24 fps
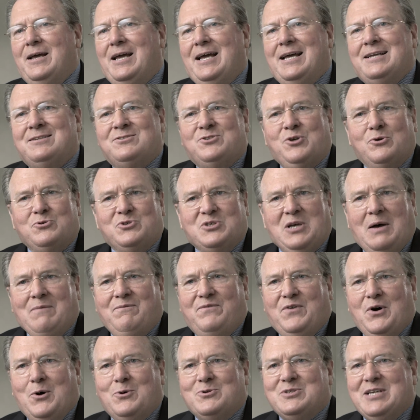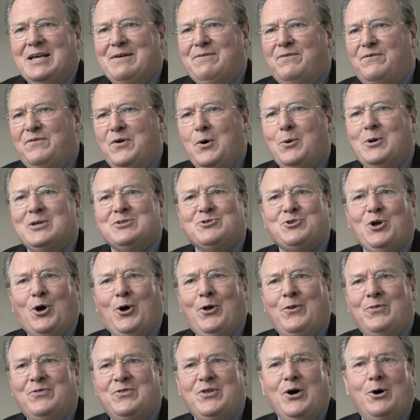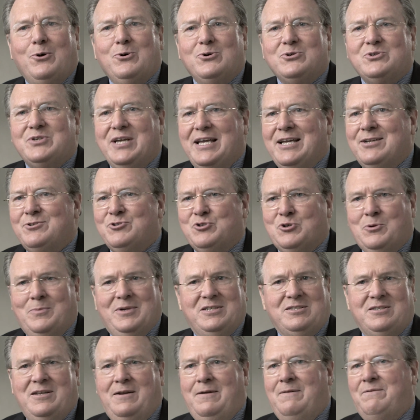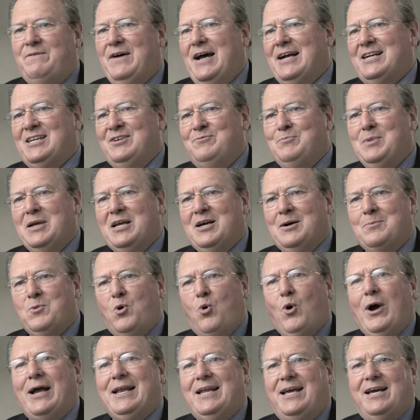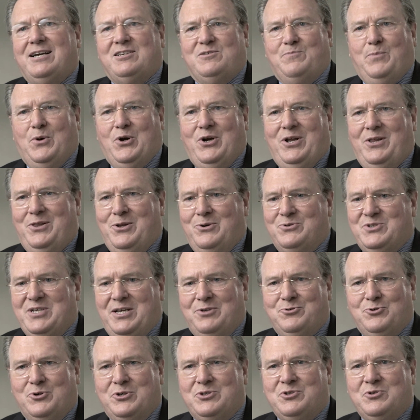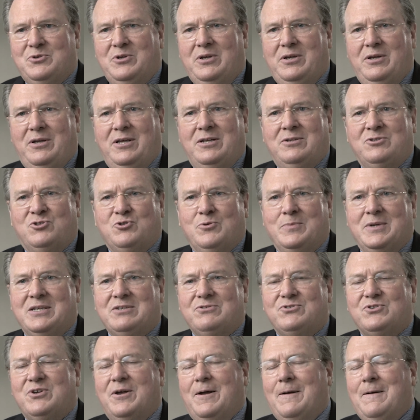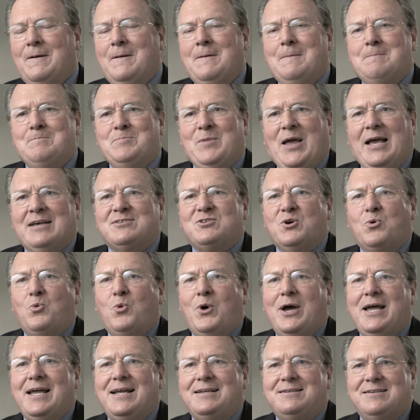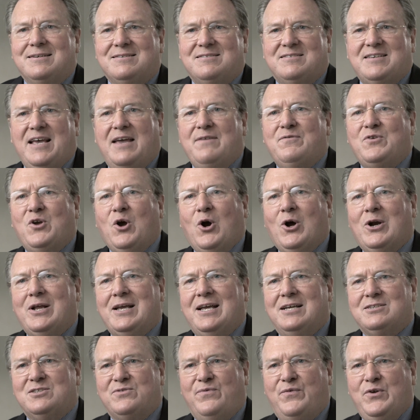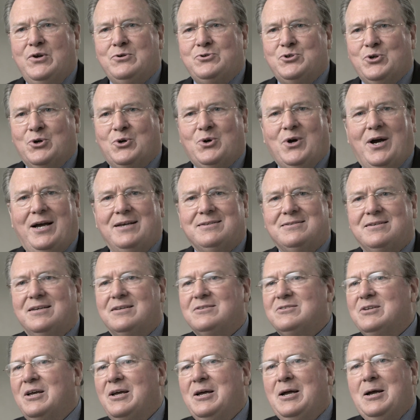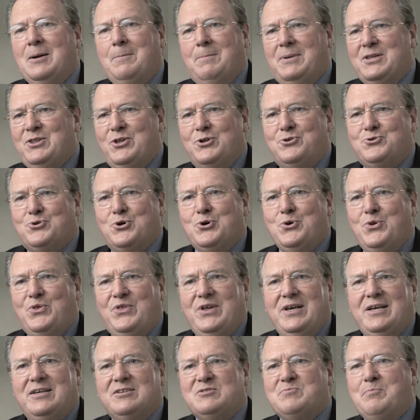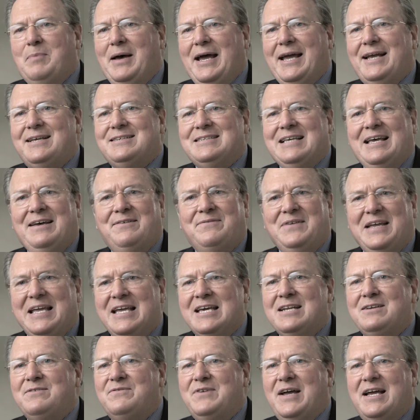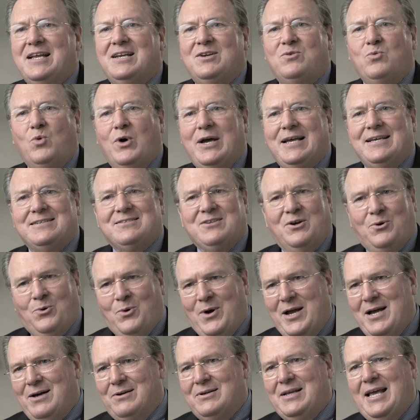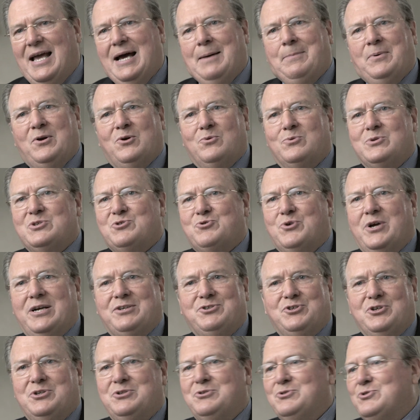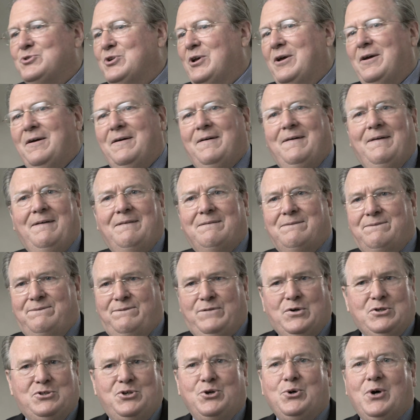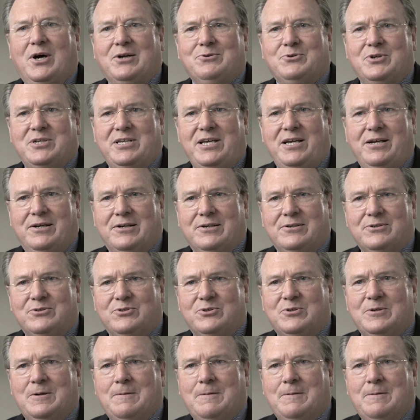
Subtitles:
And so some folks have focused on those instruments and, in fact, have become quite expert in those instruments as a way to safeguard against future crises. But the truth is, banks have innovated ways around capital restrictions for 200 years.